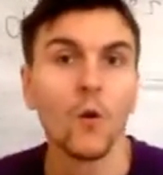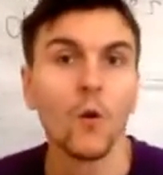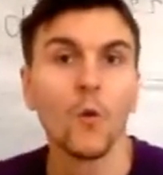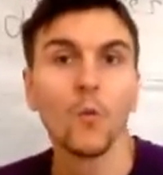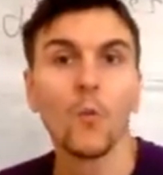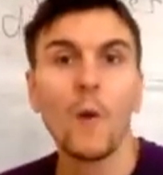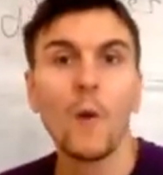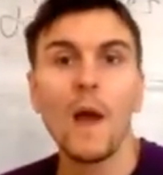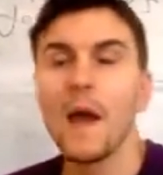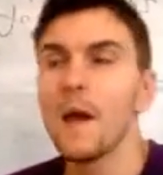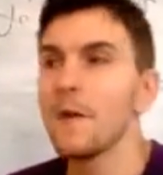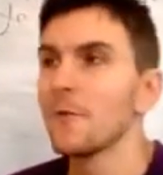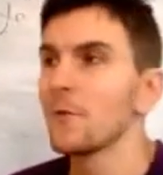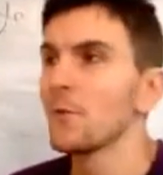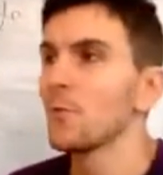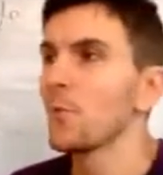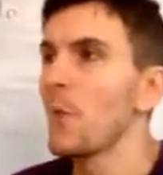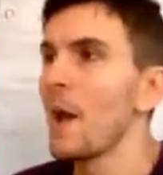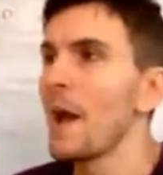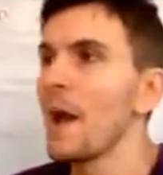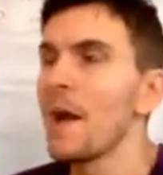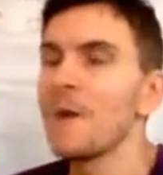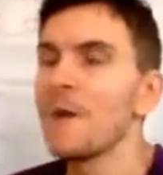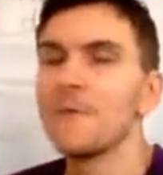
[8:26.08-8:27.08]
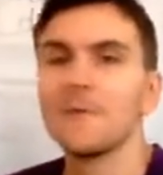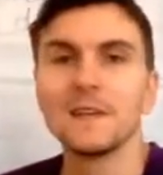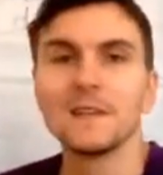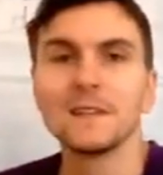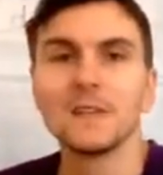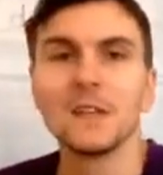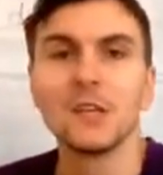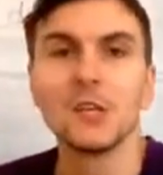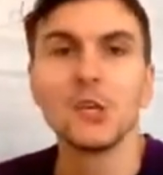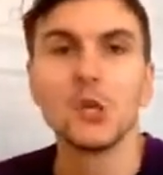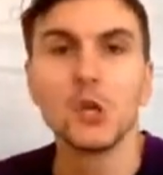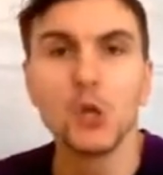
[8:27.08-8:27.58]
where
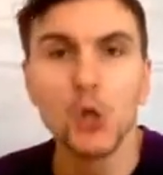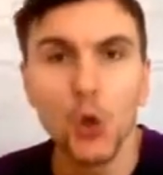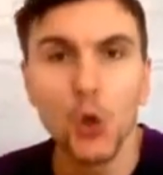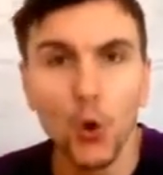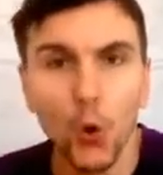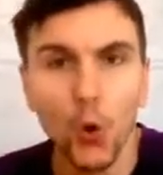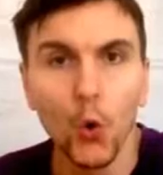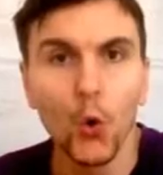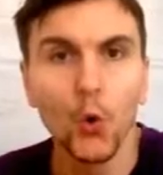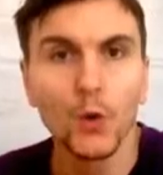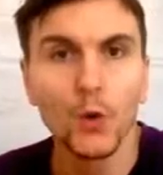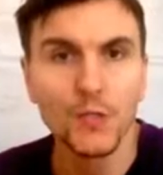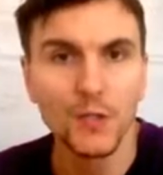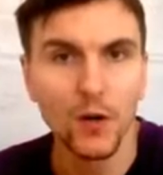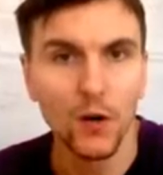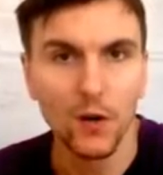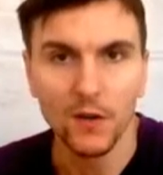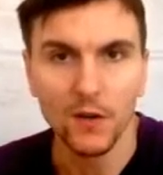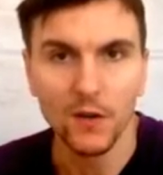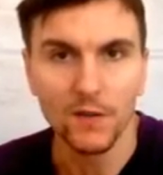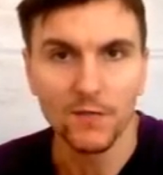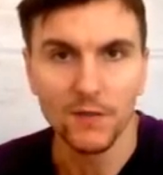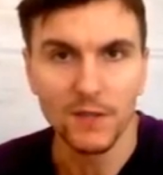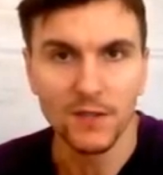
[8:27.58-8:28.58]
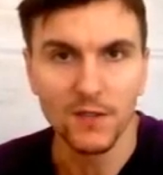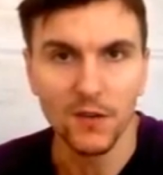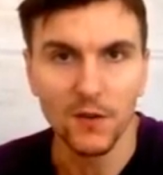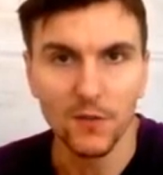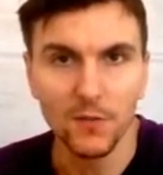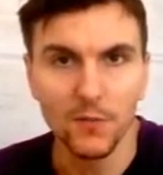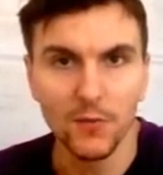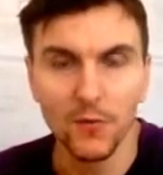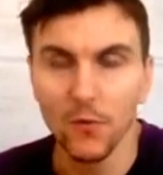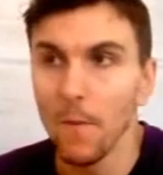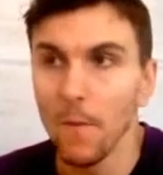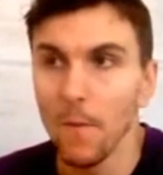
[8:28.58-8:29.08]
is your dog, for
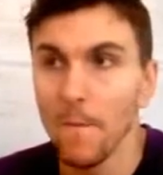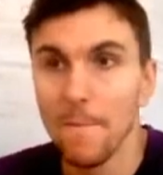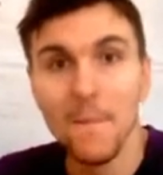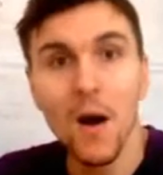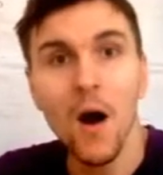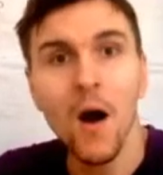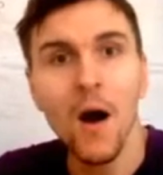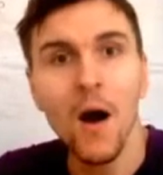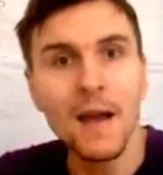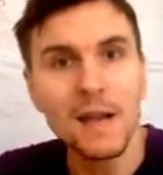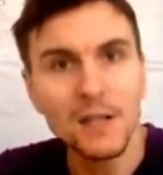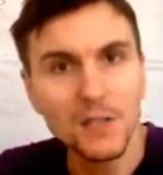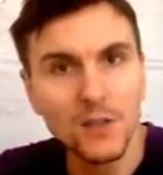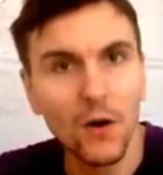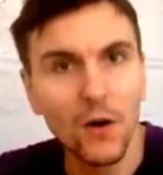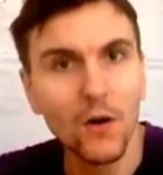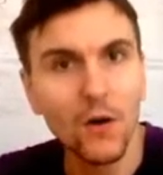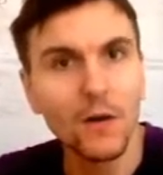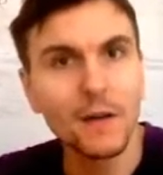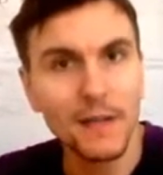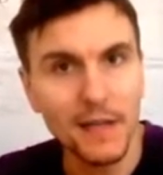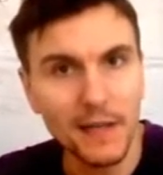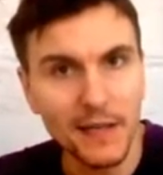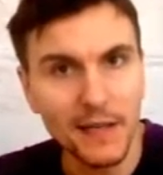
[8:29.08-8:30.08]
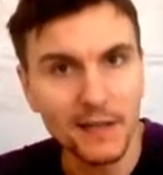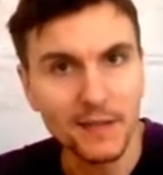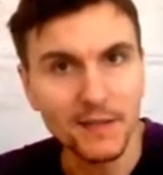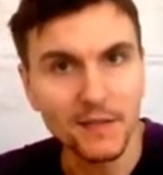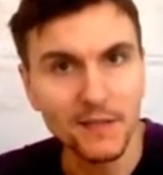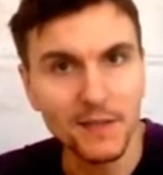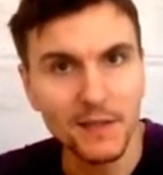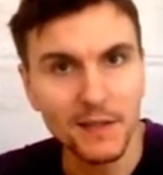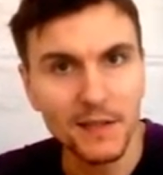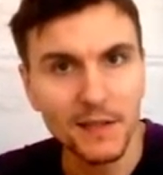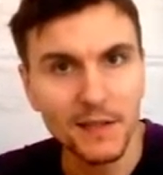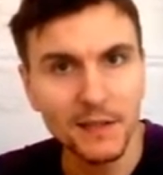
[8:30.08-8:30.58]
example? My dog is,
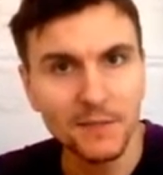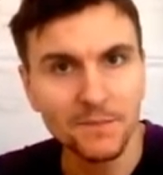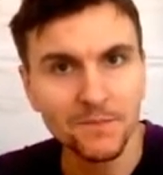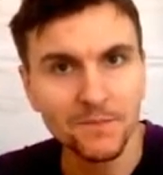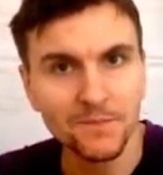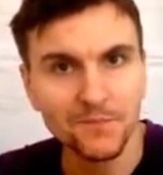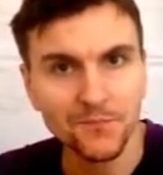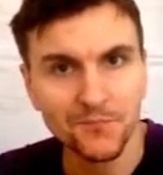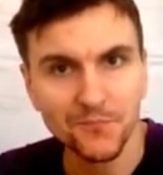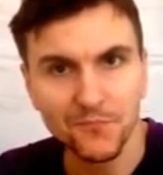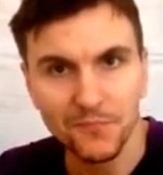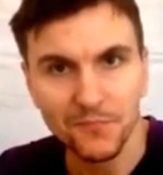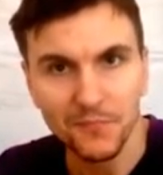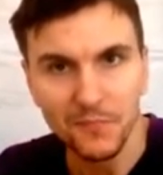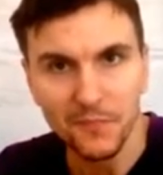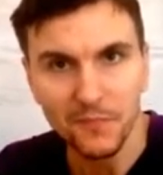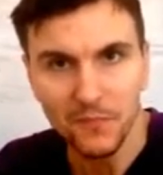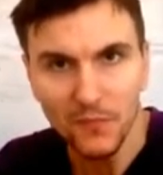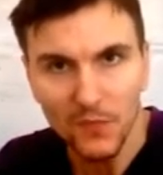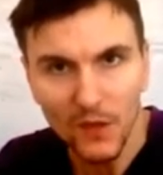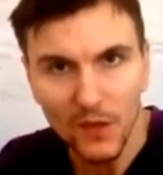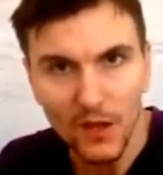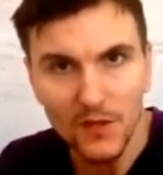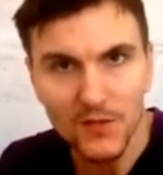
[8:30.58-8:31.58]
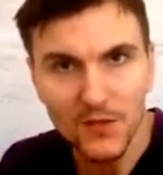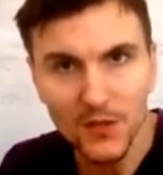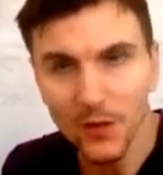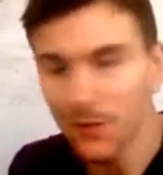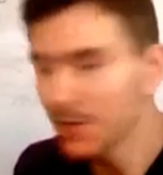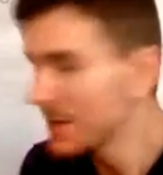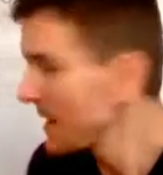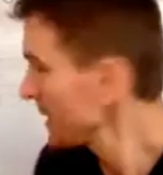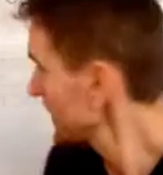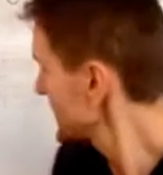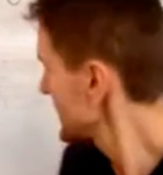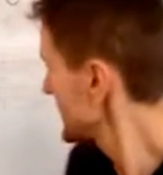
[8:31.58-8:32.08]
okay? So
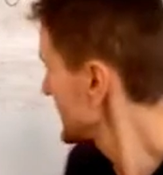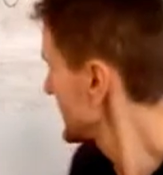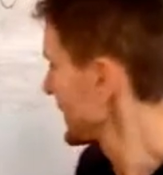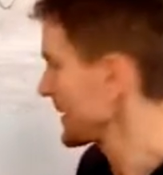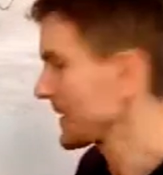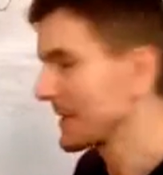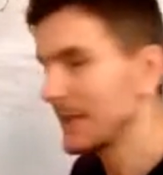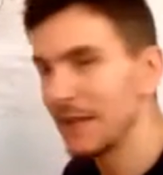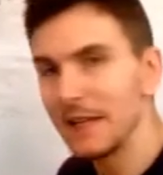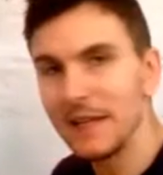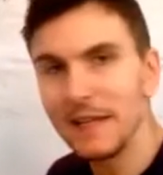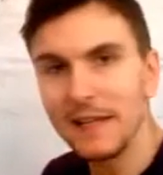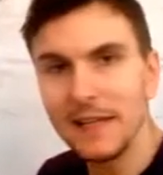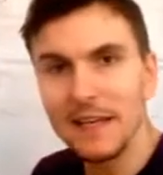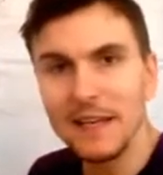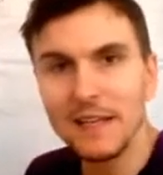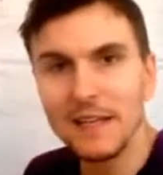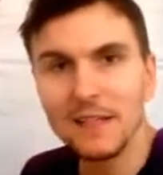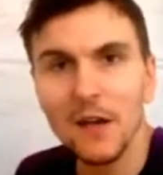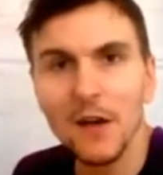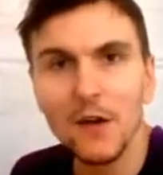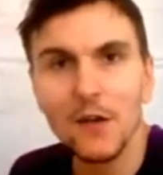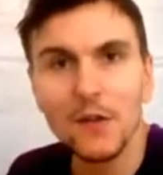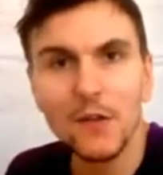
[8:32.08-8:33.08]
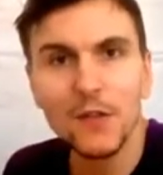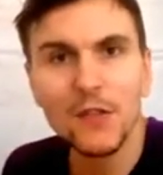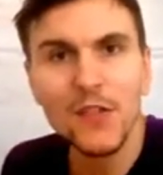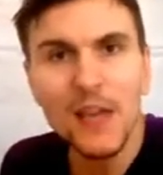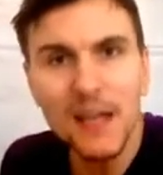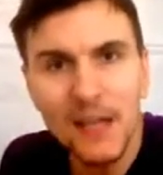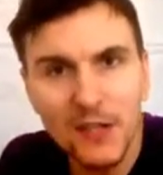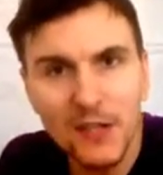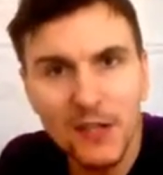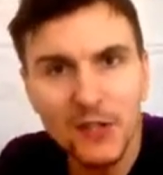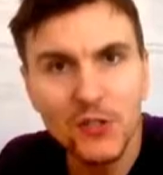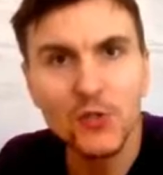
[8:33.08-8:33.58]
next technique is
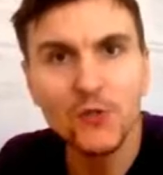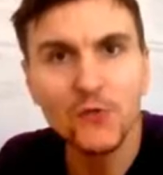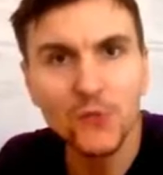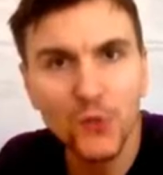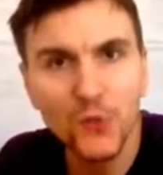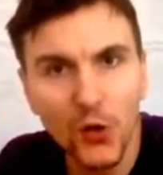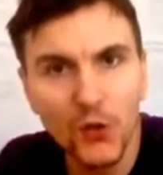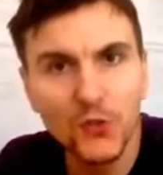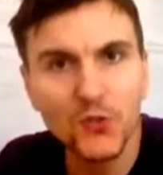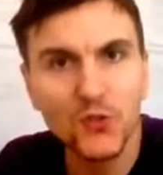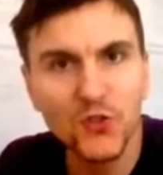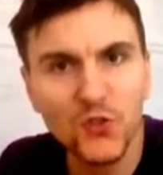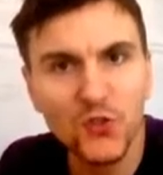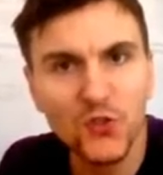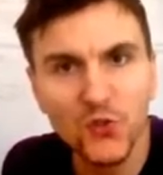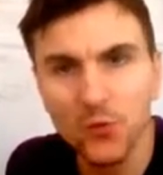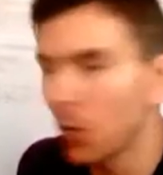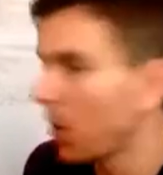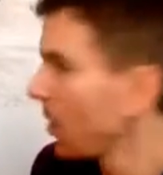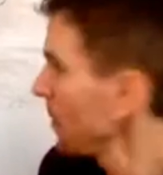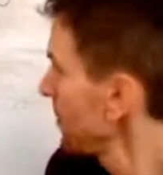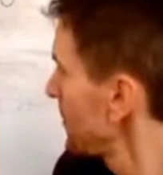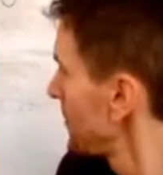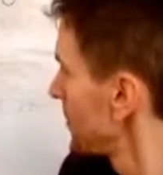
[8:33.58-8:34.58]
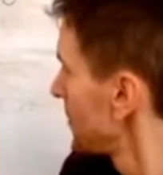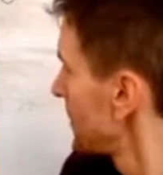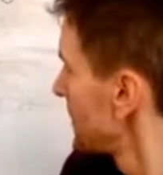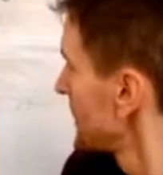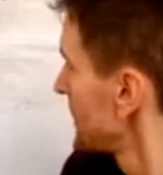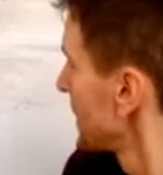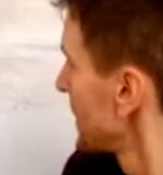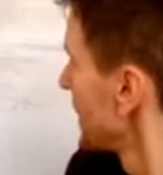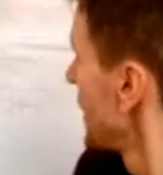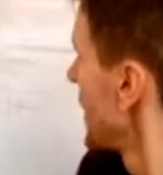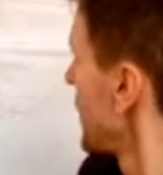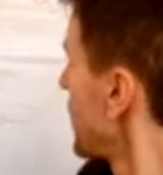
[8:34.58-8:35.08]
things you've got to swap.
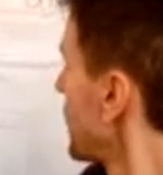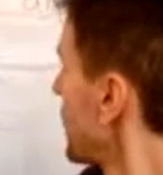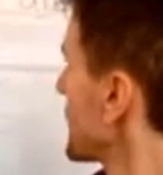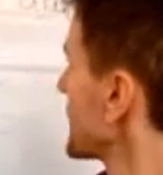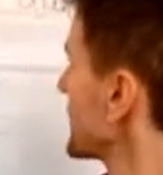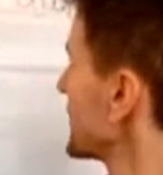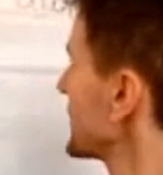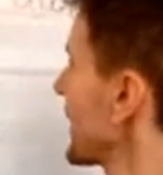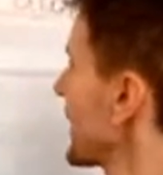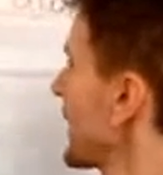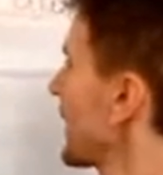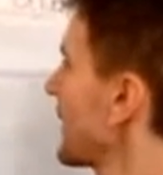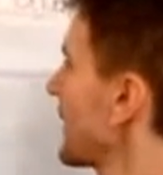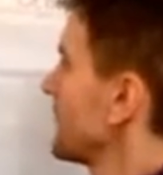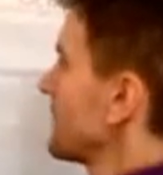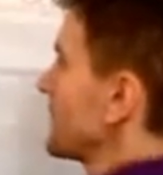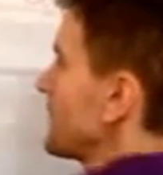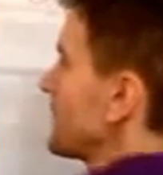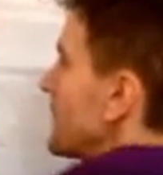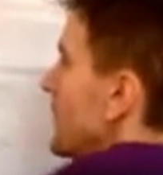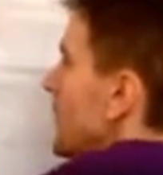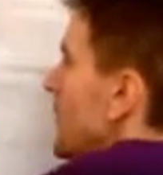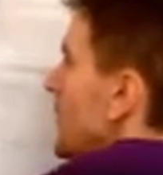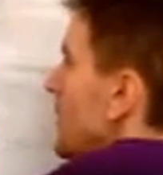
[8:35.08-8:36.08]
We're going to have